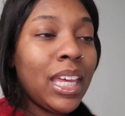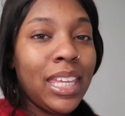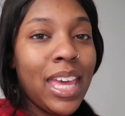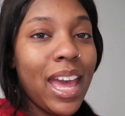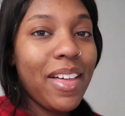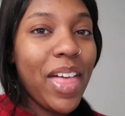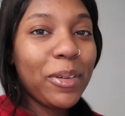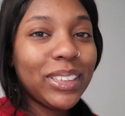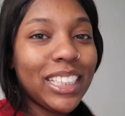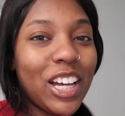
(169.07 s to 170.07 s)
yeah that
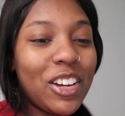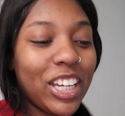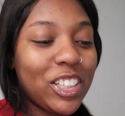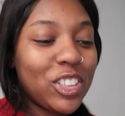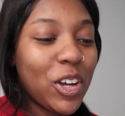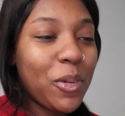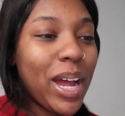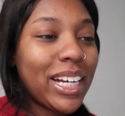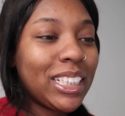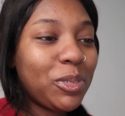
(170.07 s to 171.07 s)
was a long intro
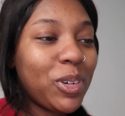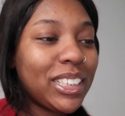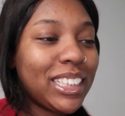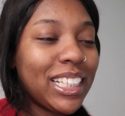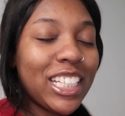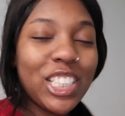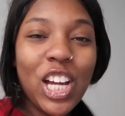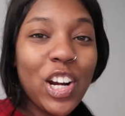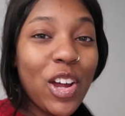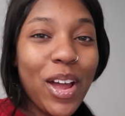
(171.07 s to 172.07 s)
but I just wanted to let
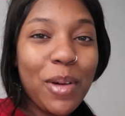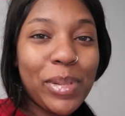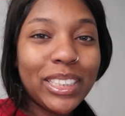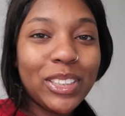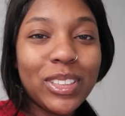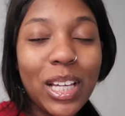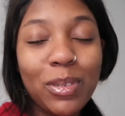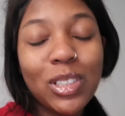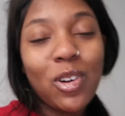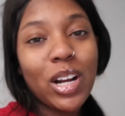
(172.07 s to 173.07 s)
y'all know how my Tuesday
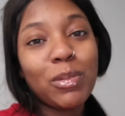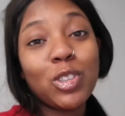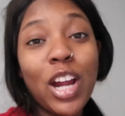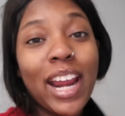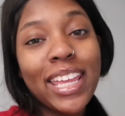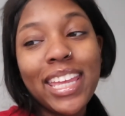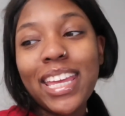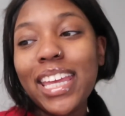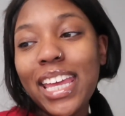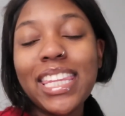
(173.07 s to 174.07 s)
was going I'm trying to
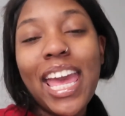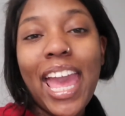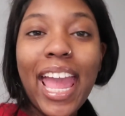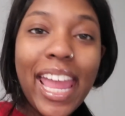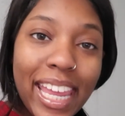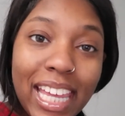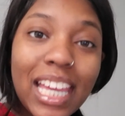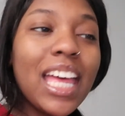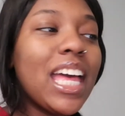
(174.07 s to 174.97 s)
get in the hang